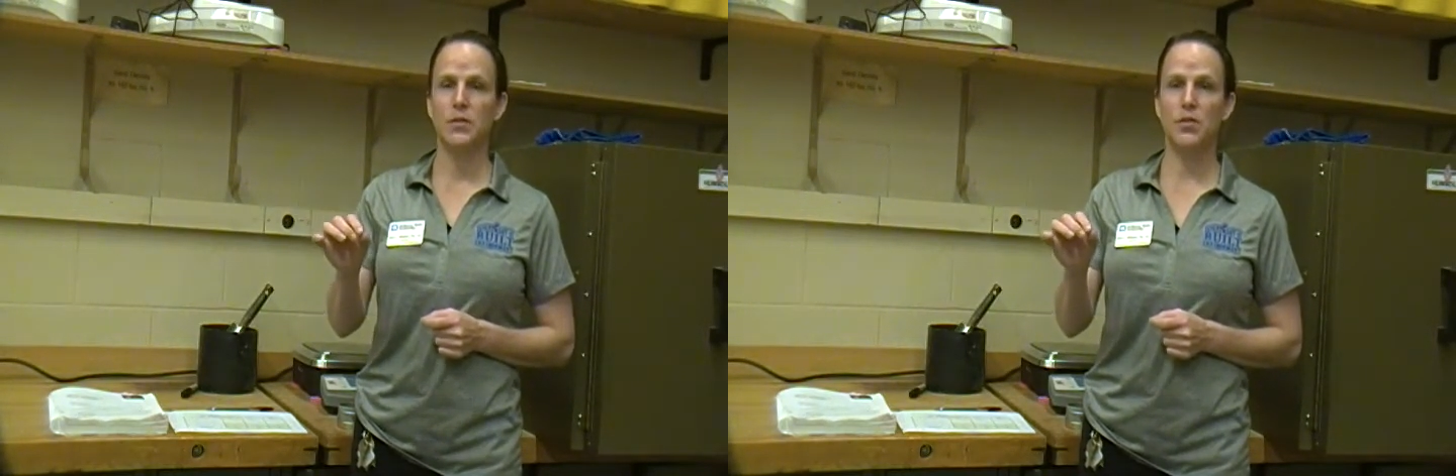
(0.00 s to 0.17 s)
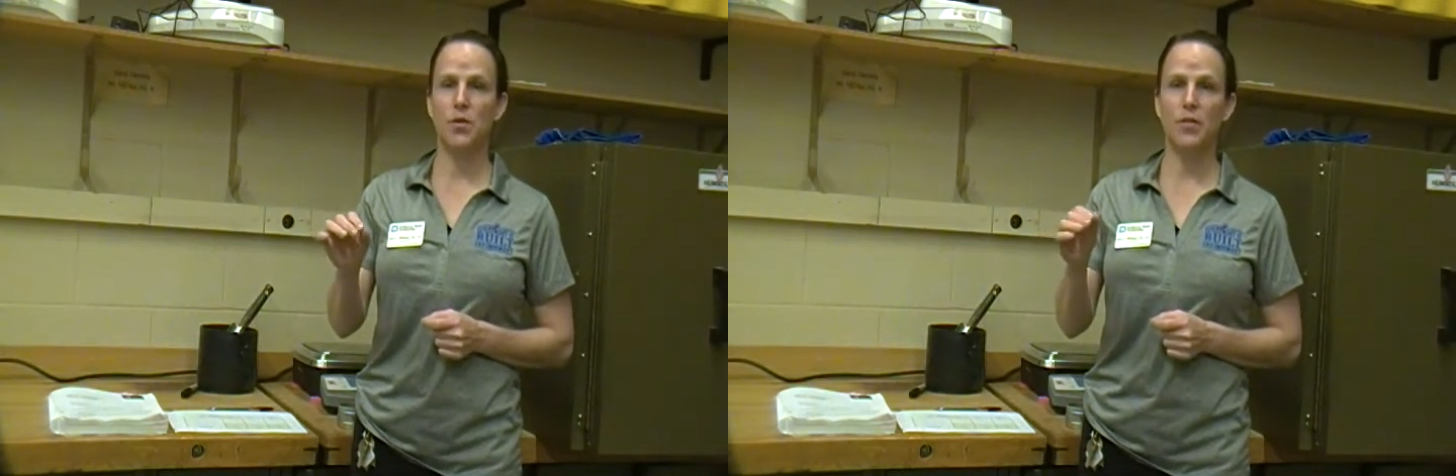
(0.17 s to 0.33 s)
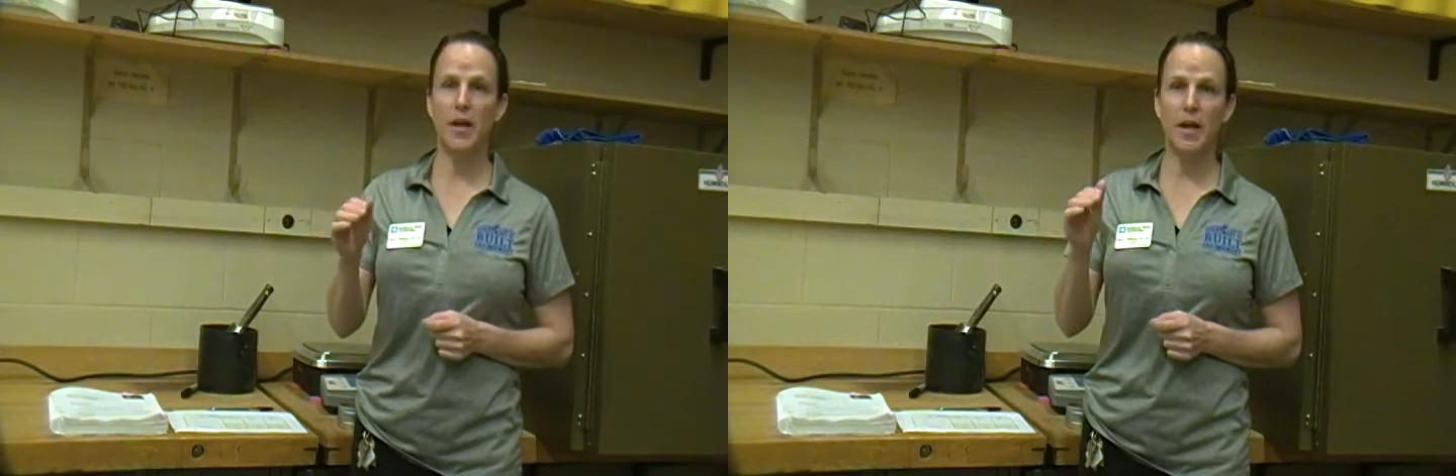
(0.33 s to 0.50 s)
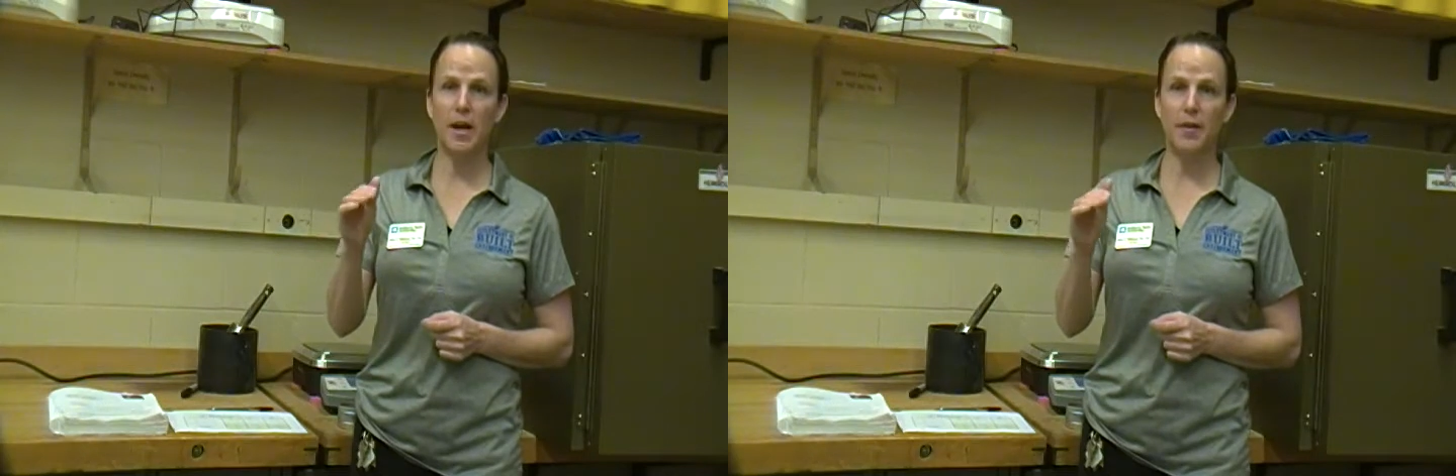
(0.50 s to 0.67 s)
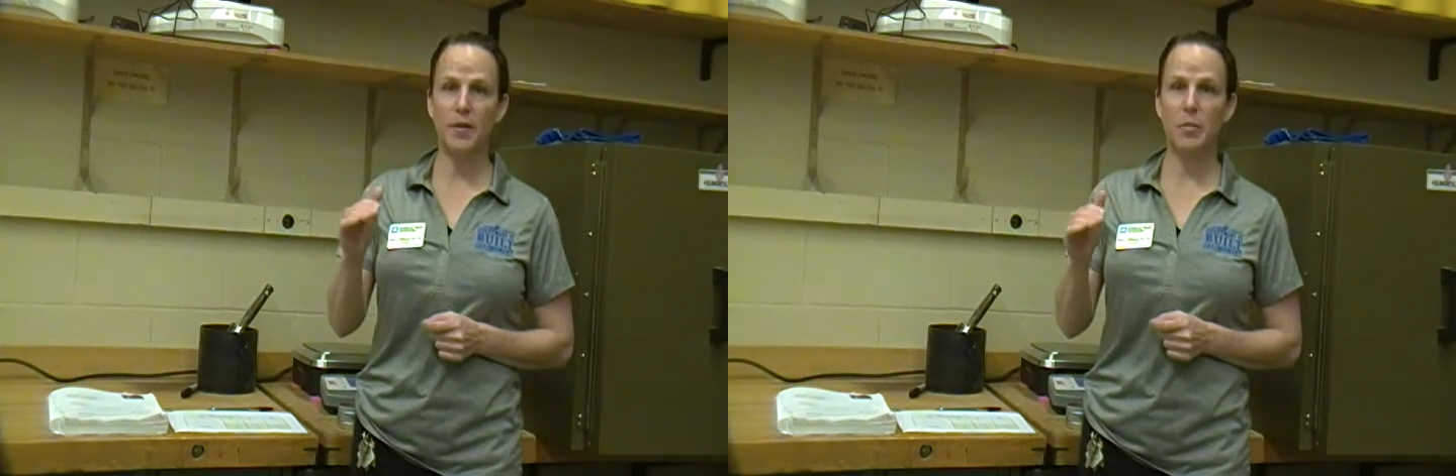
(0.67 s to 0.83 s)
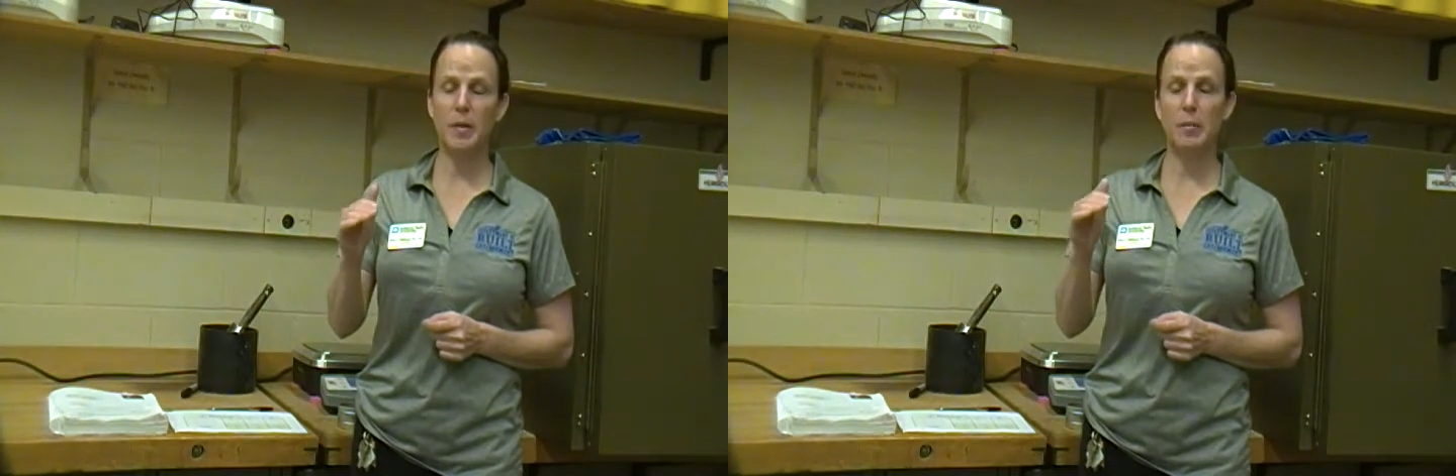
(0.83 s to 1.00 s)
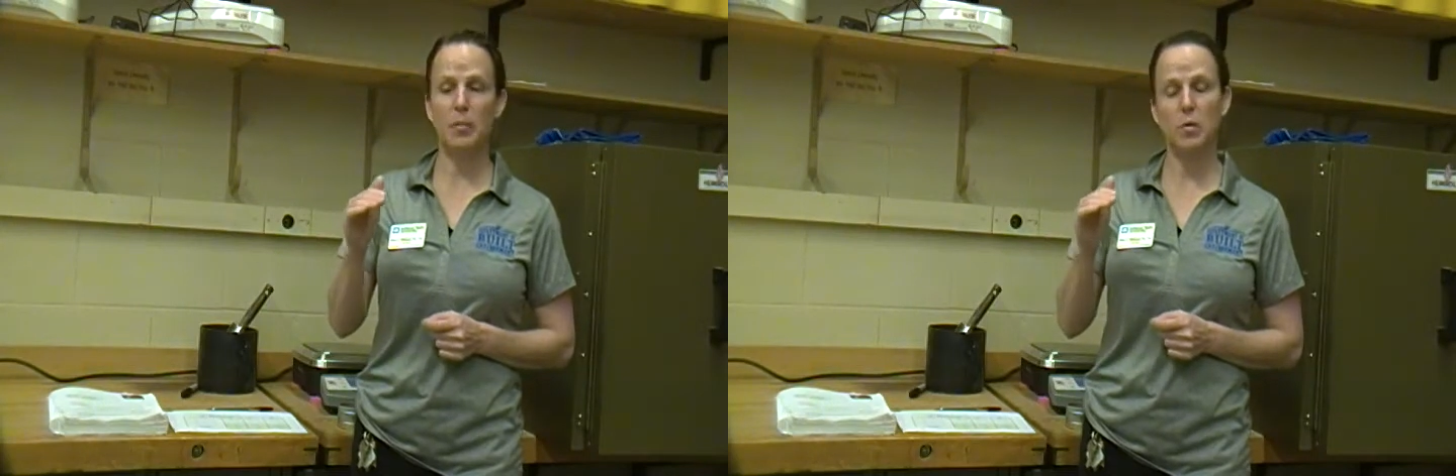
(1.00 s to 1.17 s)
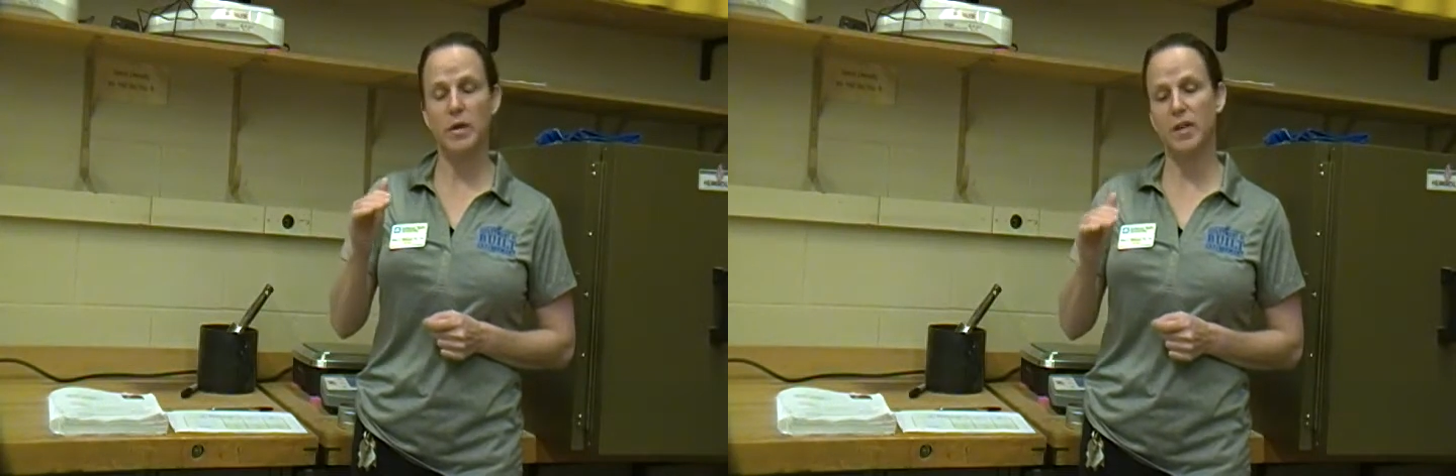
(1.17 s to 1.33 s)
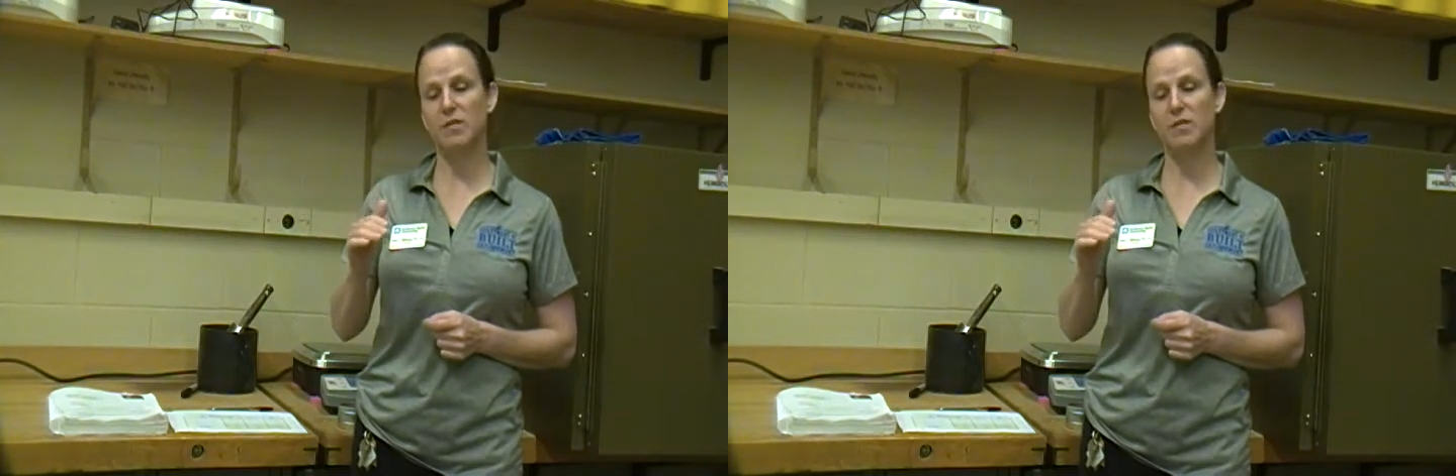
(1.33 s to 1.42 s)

so that other people